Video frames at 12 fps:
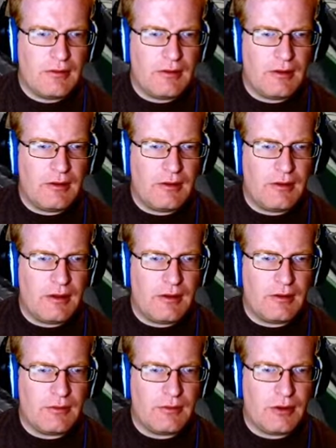And
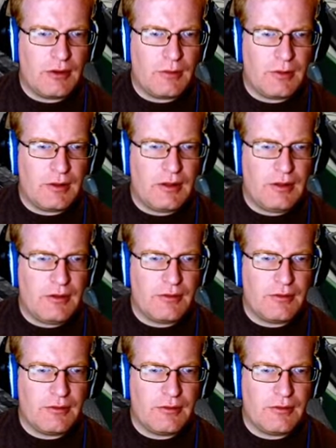then go
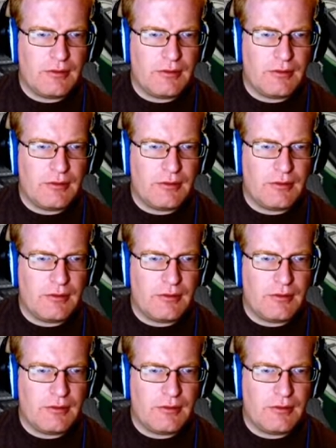here.